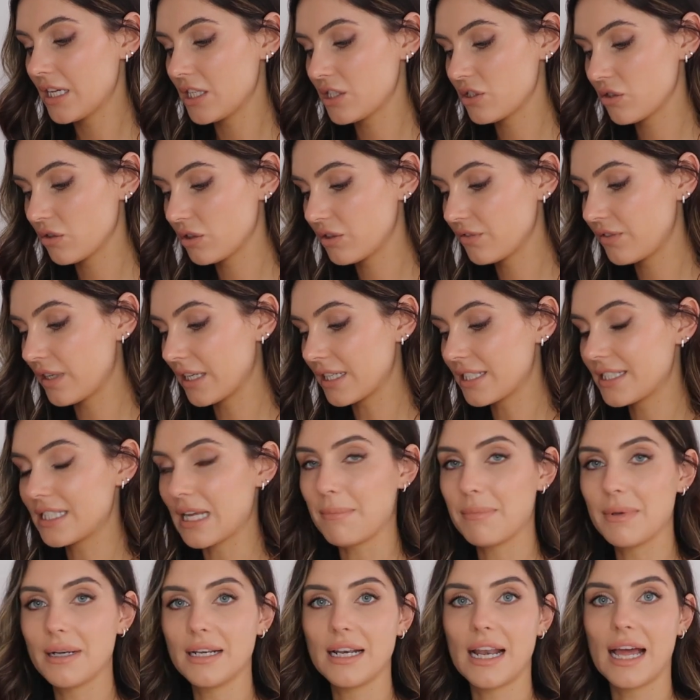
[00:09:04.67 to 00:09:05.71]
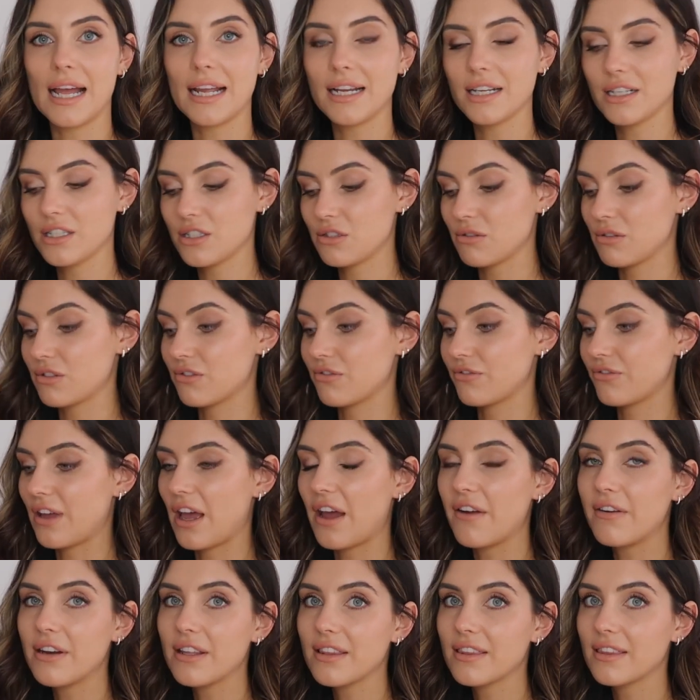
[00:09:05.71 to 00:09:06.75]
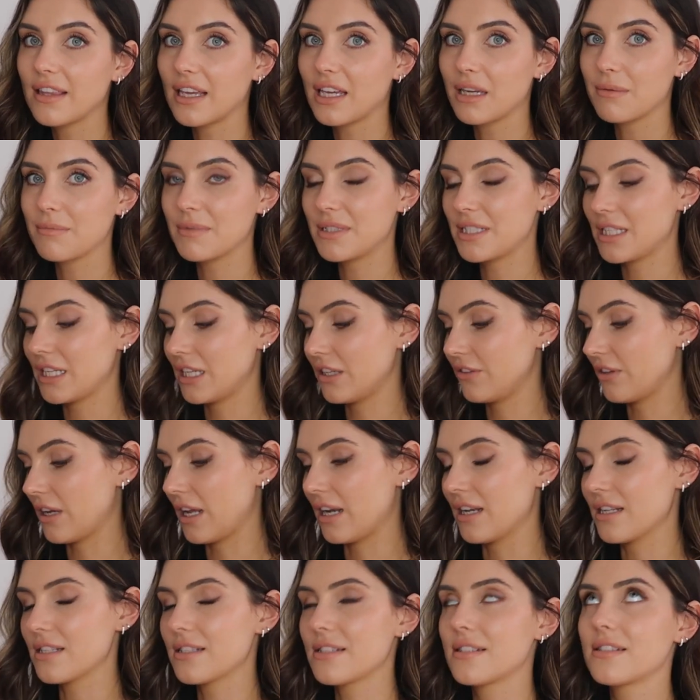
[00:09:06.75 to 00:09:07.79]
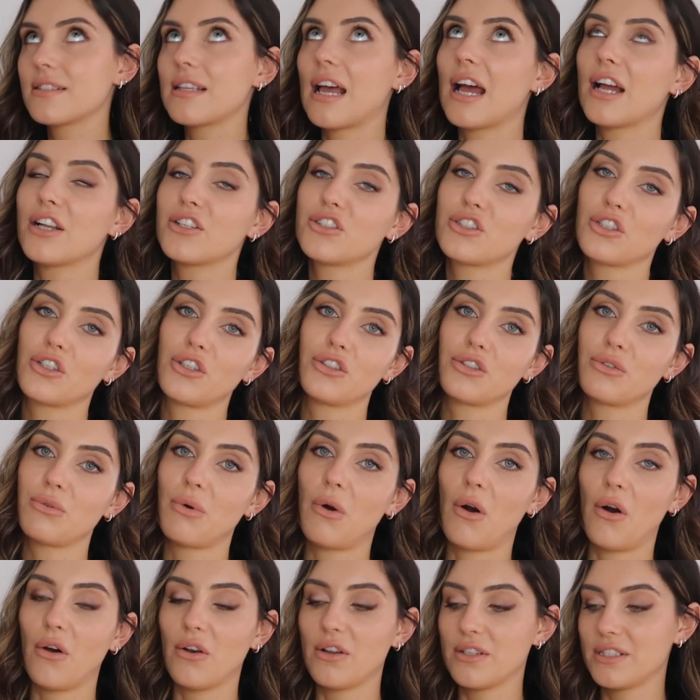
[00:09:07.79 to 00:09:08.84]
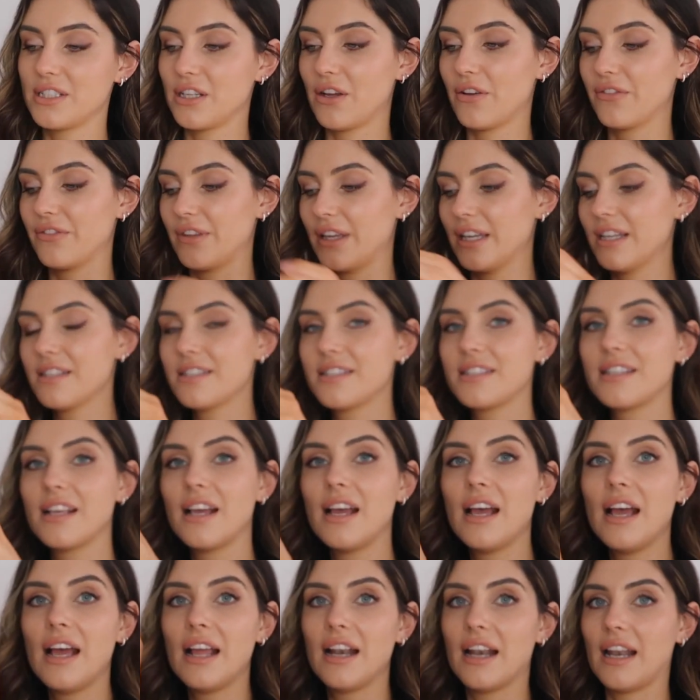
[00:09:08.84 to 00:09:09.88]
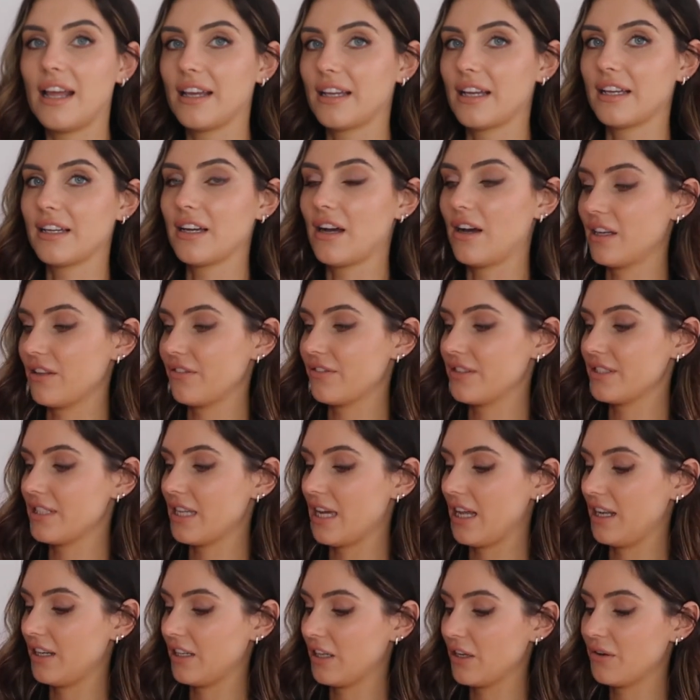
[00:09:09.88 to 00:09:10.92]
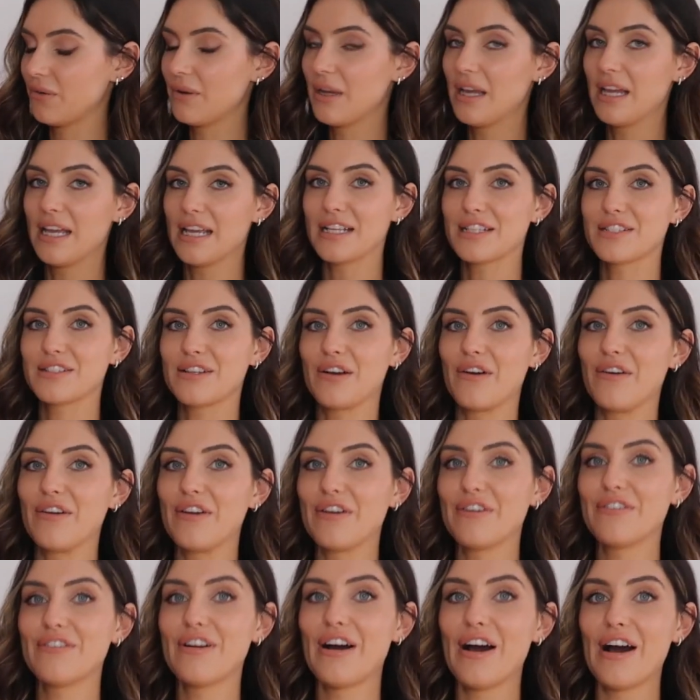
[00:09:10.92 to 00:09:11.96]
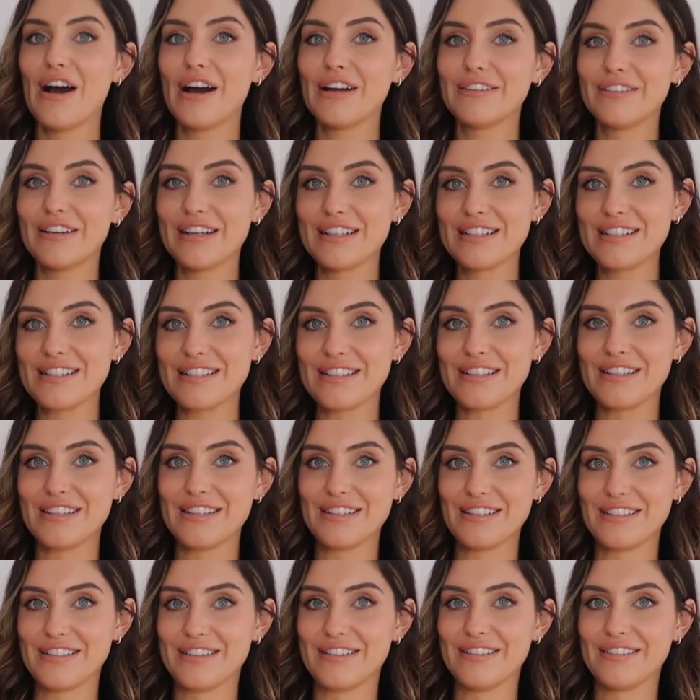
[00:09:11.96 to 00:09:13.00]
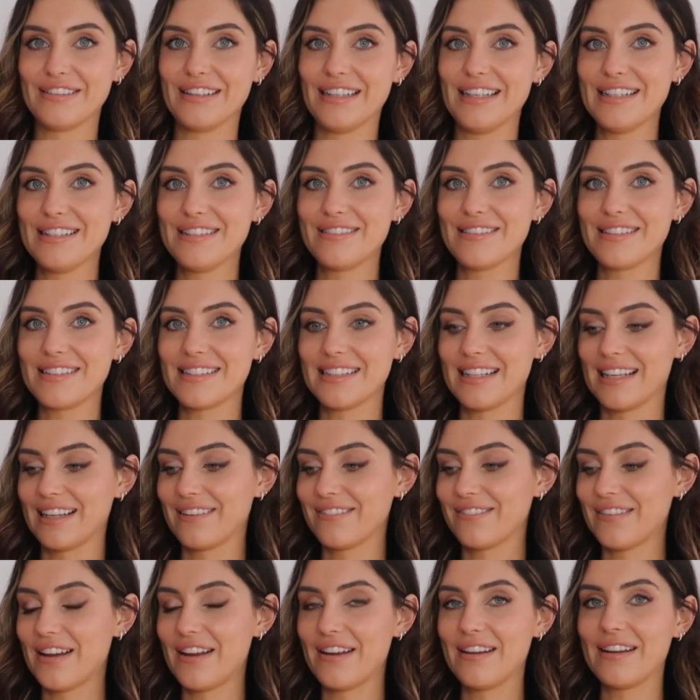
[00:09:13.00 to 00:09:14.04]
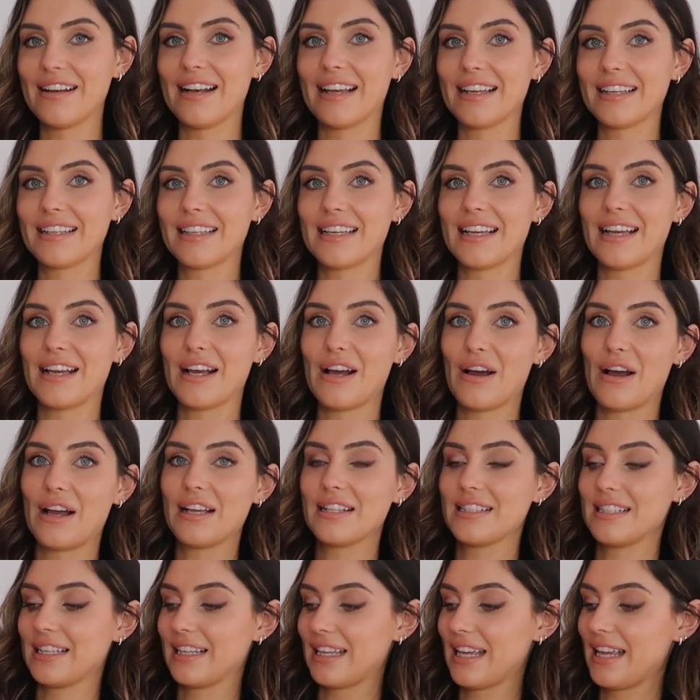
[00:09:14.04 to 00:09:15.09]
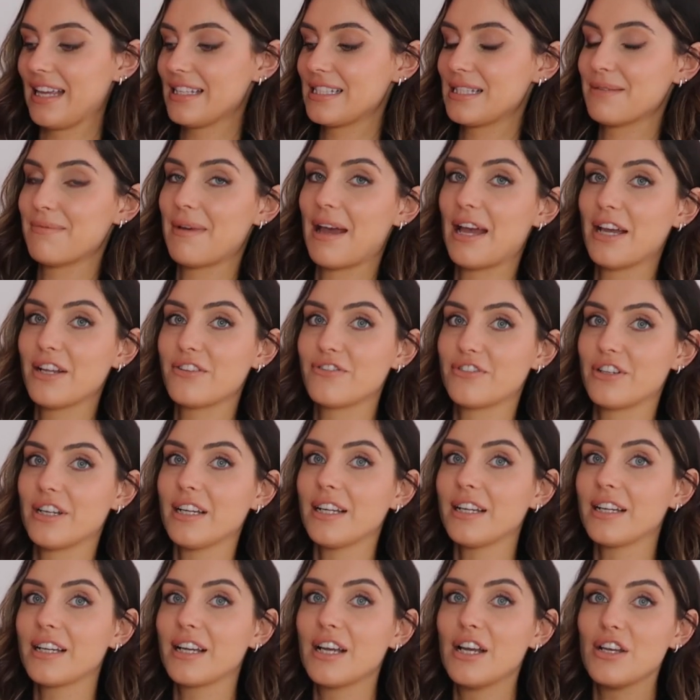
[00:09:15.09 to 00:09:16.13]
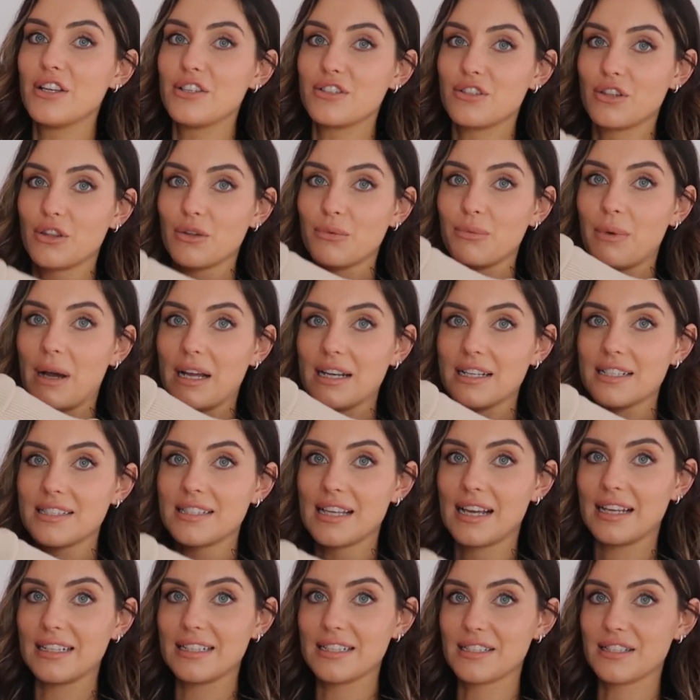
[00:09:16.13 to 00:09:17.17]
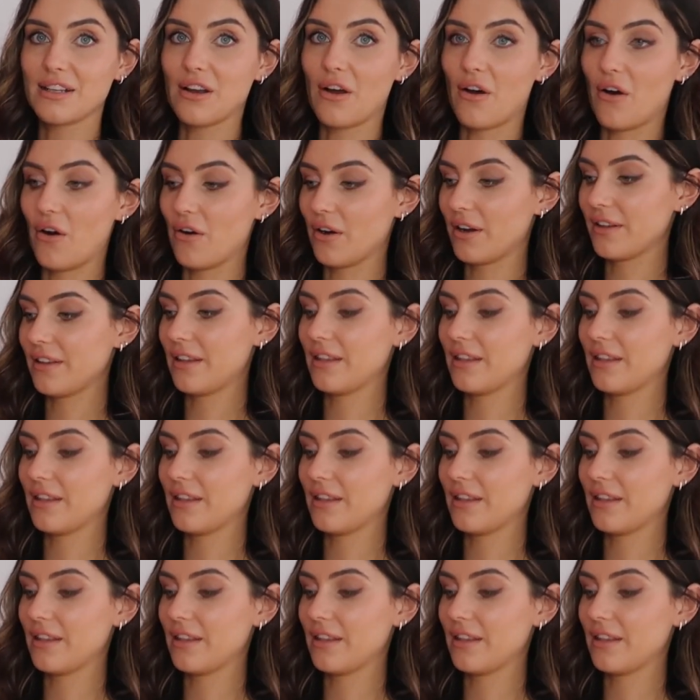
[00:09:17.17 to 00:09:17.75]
It's sort of like double lined, so it's very thick material. It's such good quality on this, like I can't even tell you. It's got a rah-rah skirt on it, so it's like very like, it's like asymmetric, so the one side is long and